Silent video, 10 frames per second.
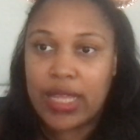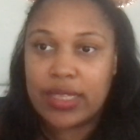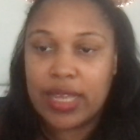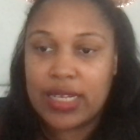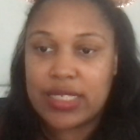
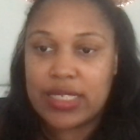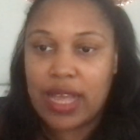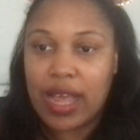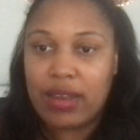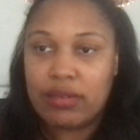That is
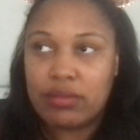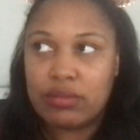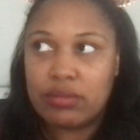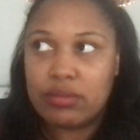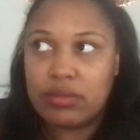not
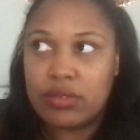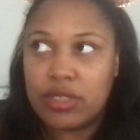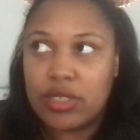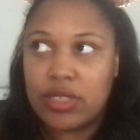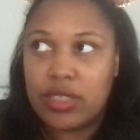
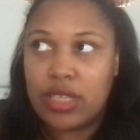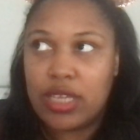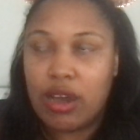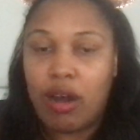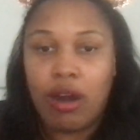
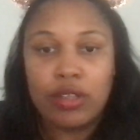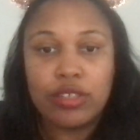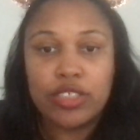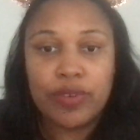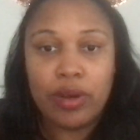the
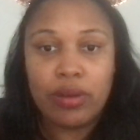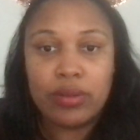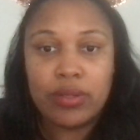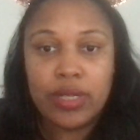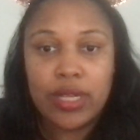author's fault.